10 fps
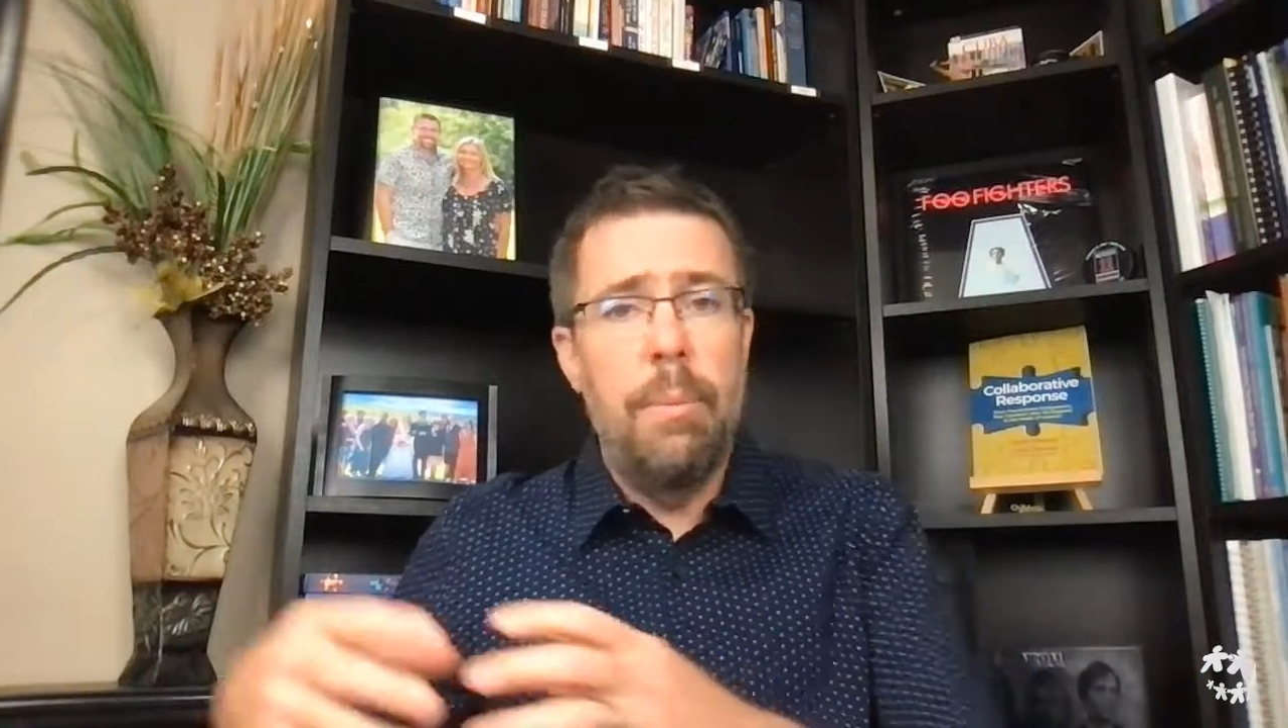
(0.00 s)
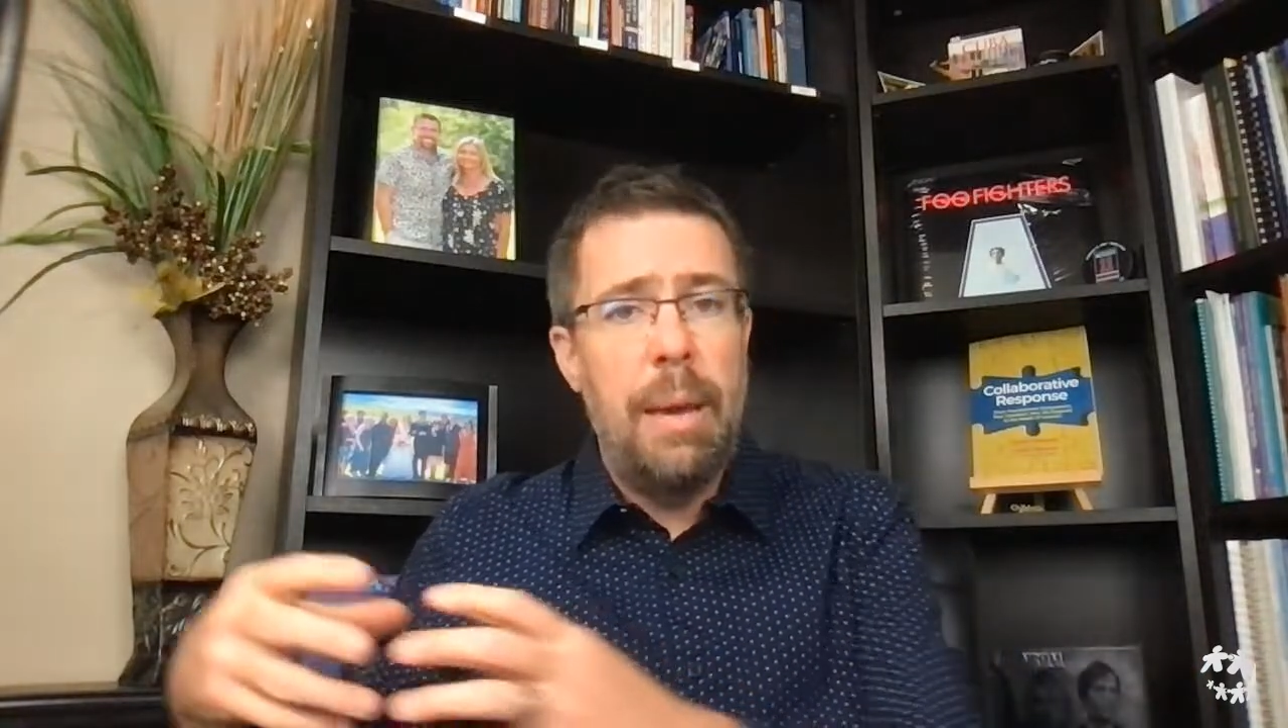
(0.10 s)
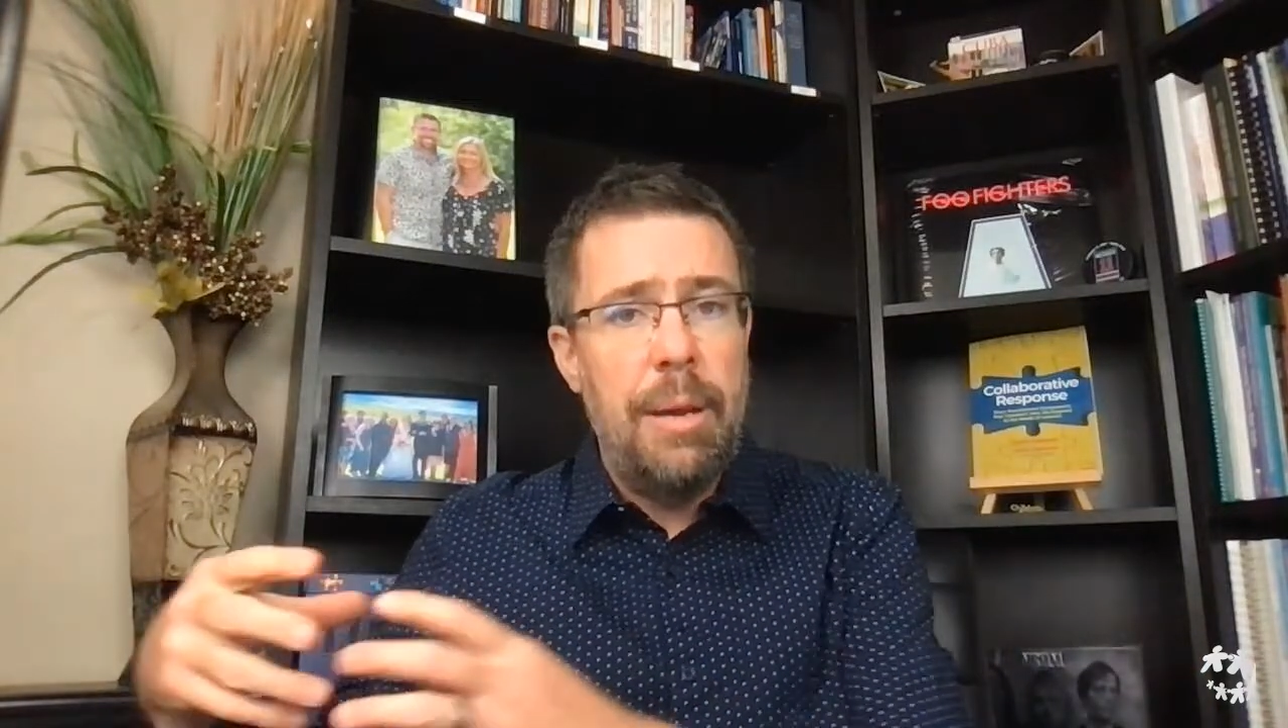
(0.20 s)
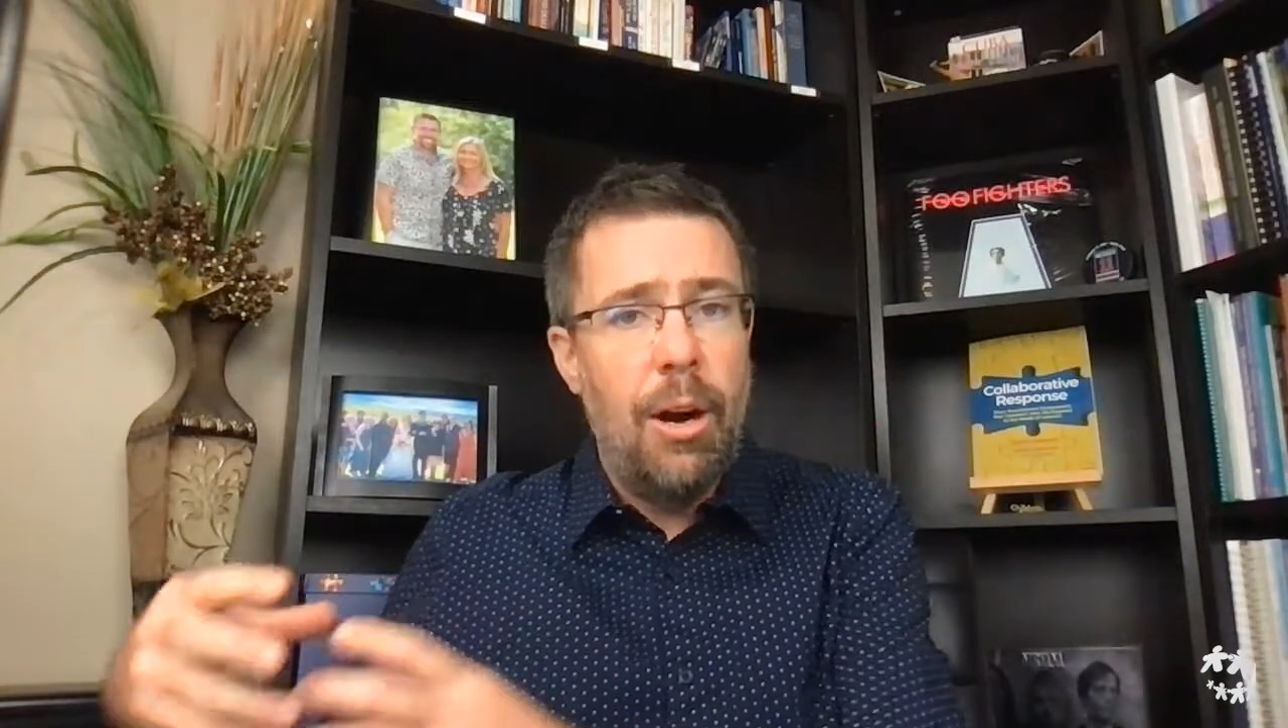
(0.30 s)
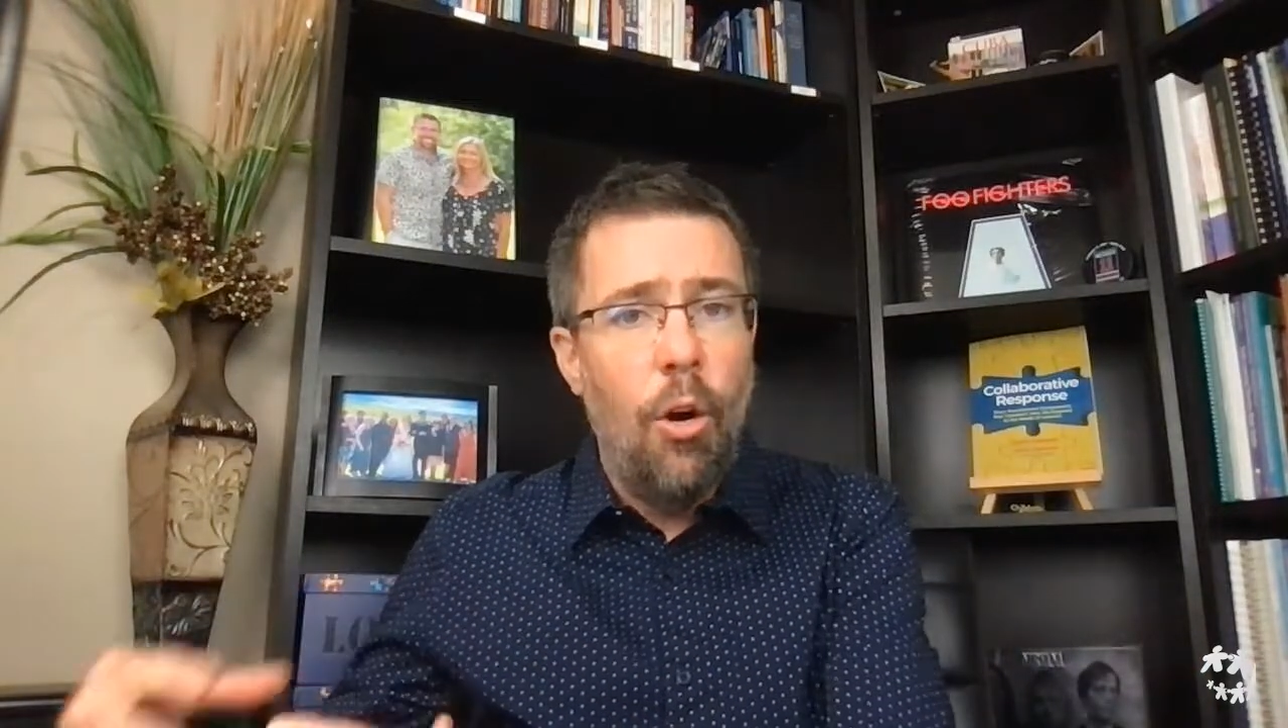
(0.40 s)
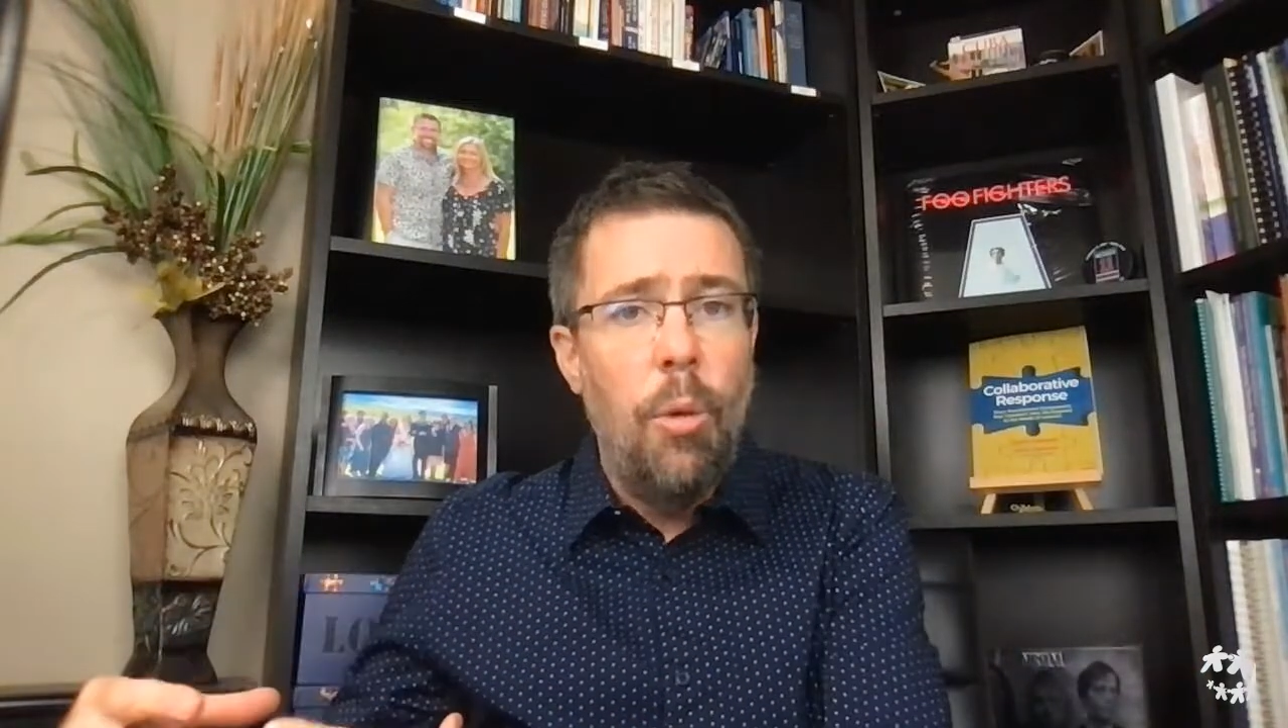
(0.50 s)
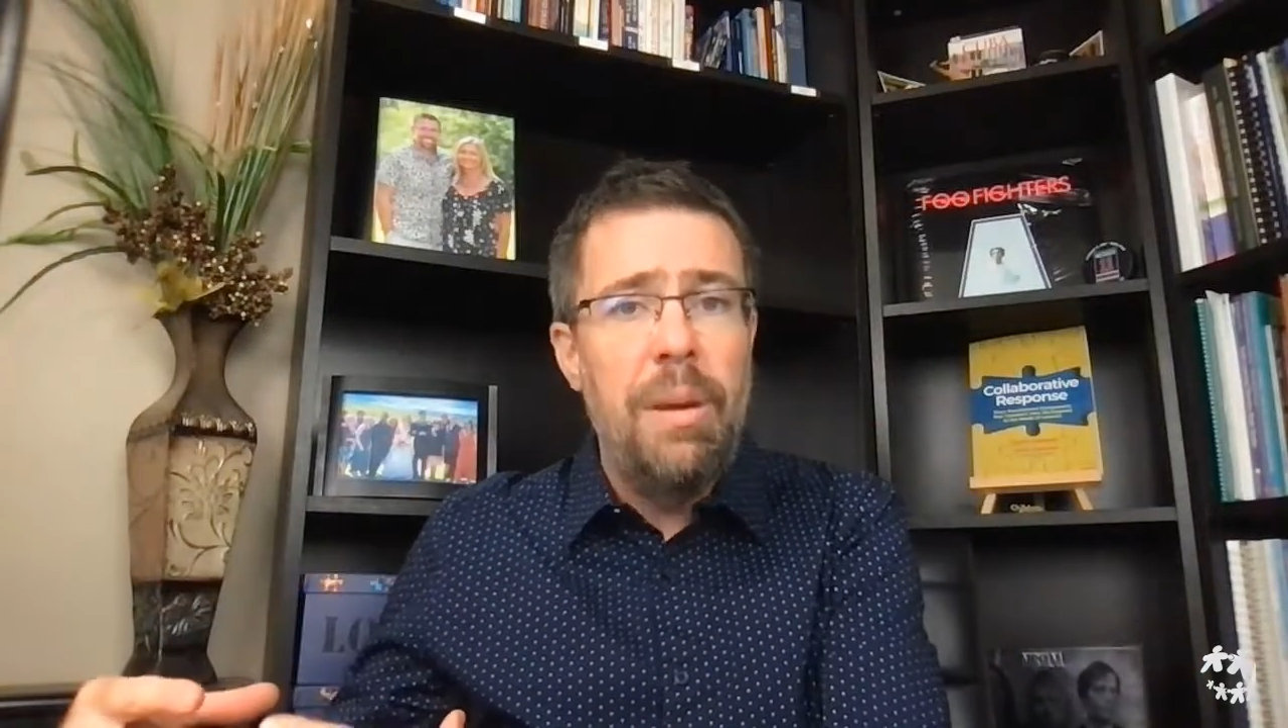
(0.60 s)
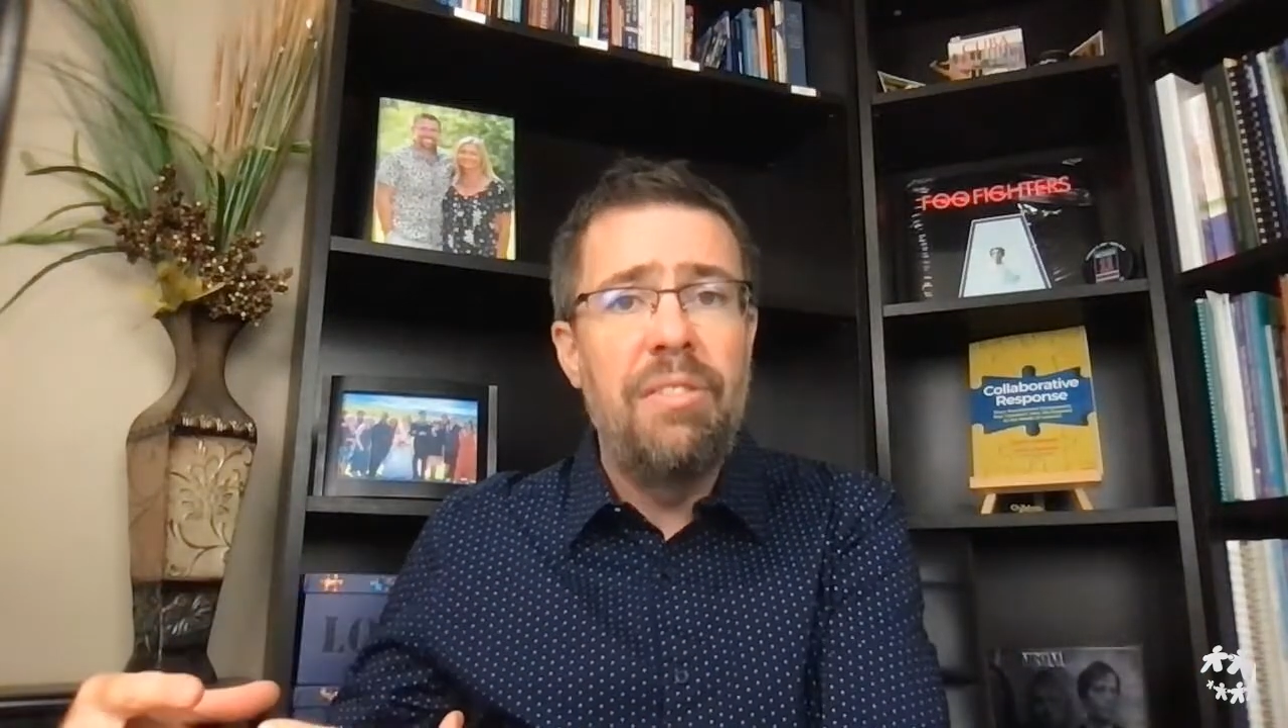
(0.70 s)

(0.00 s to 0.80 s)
maybe a home